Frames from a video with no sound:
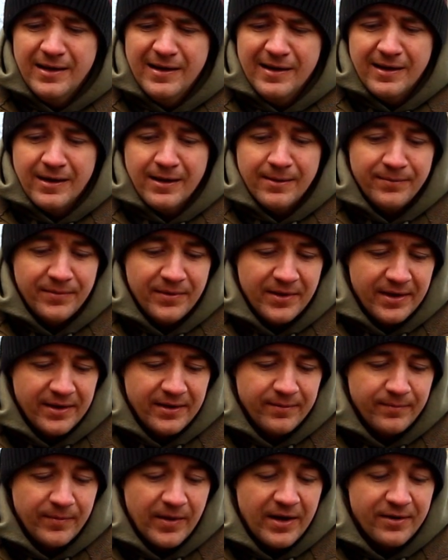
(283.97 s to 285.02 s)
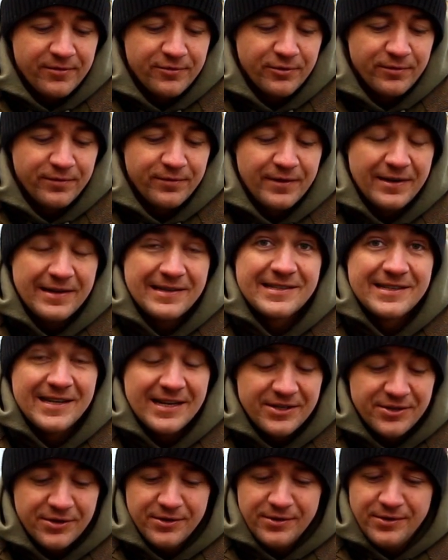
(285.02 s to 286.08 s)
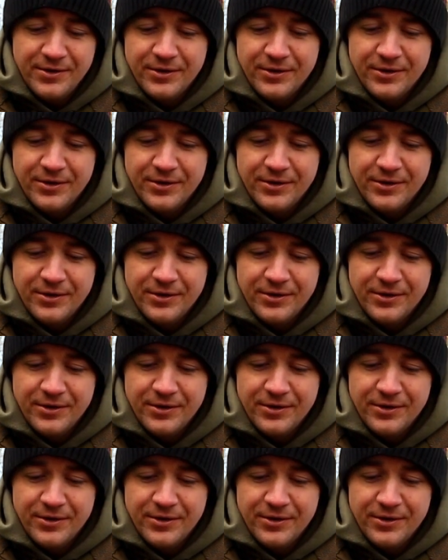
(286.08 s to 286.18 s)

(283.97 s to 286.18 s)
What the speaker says: and after a first session